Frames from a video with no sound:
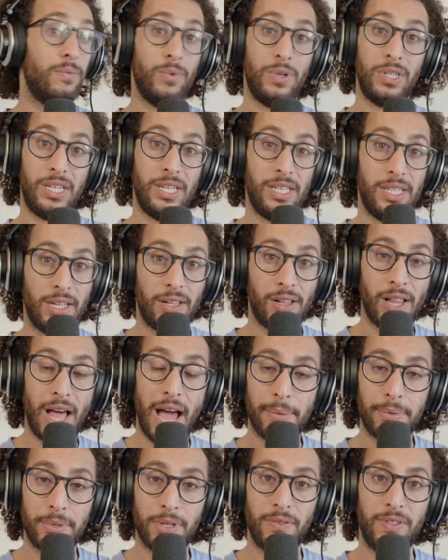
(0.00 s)
We see the
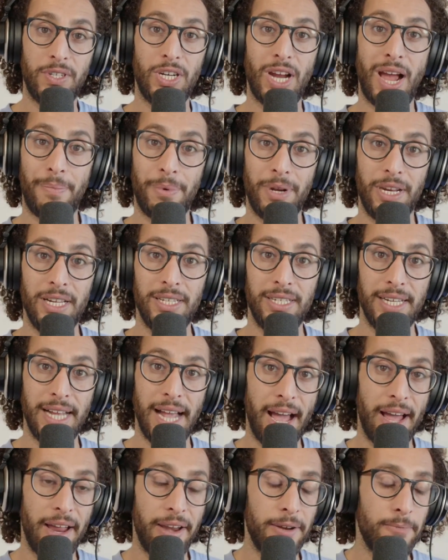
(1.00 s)
collapse of the Japanese
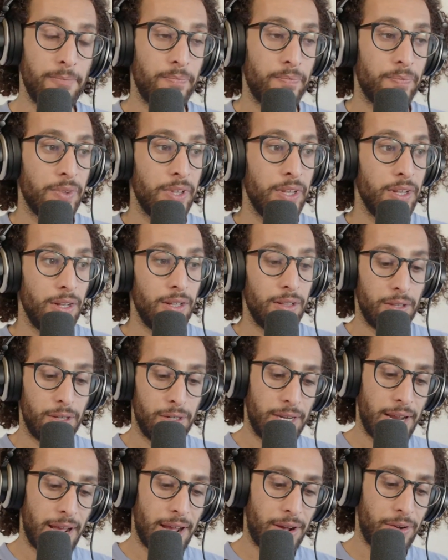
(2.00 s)
yen.
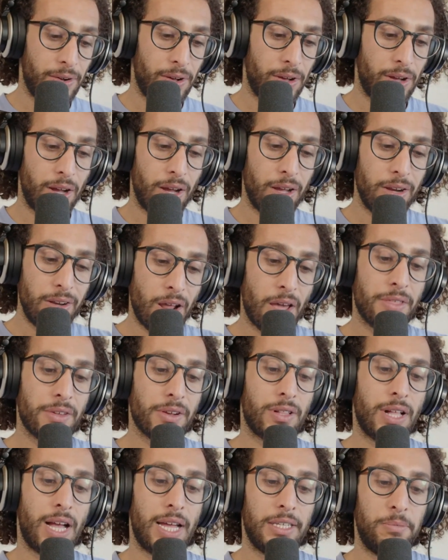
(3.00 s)
There's now another
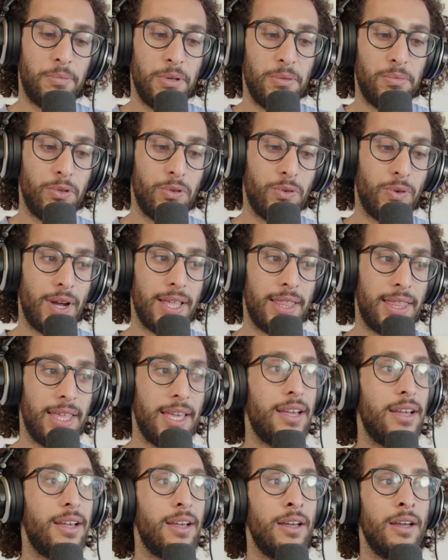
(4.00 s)
class of people who I
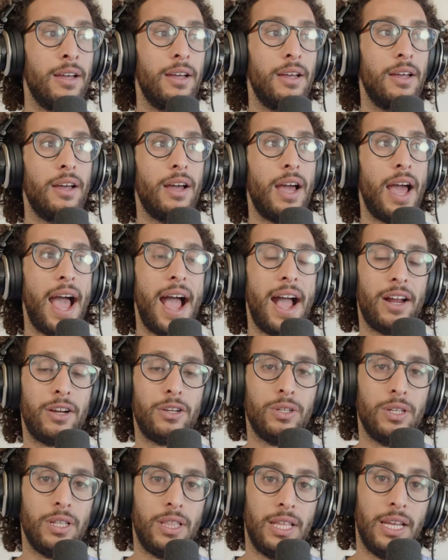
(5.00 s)
think
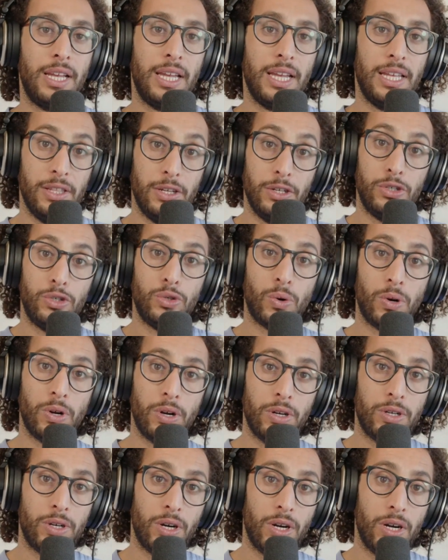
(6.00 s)
actually think in the
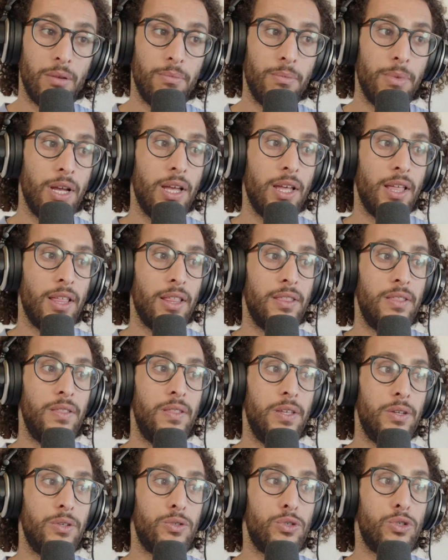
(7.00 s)
shorter term,
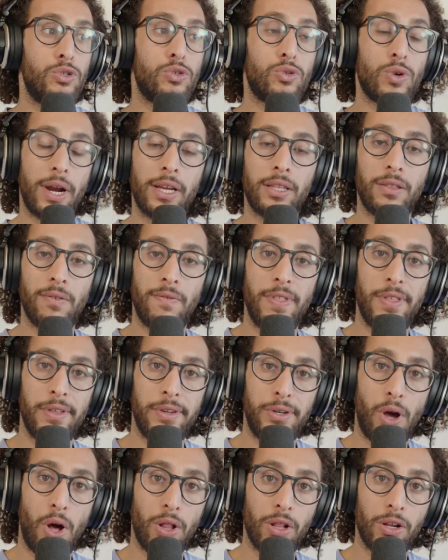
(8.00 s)
the strength of the
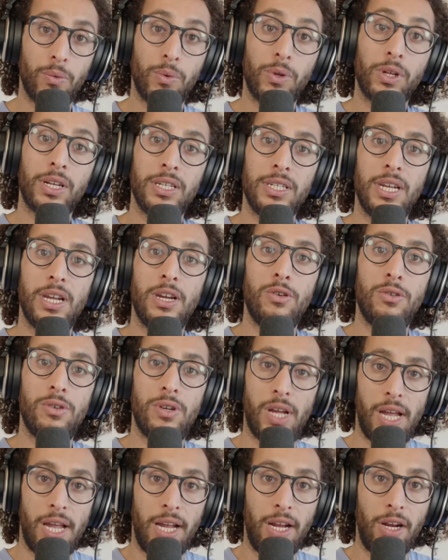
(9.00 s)
dollar will continue
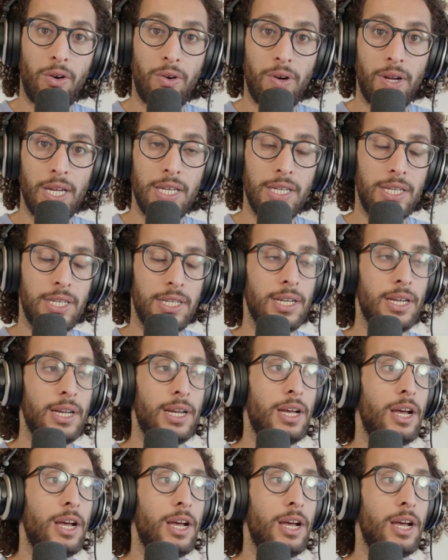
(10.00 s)
to increase,